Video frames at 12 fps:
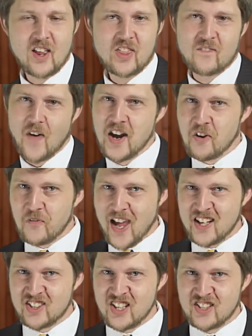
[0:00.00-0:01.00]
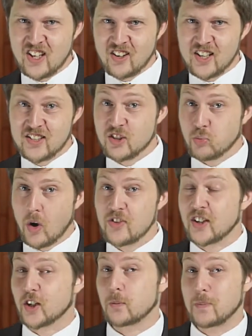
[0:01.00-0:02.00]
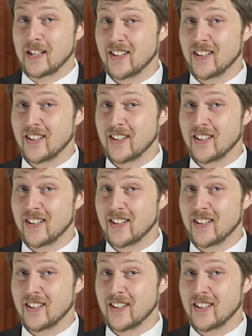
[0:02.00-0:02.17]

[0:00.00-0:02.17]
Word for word: The Final Fantasy series is one that could be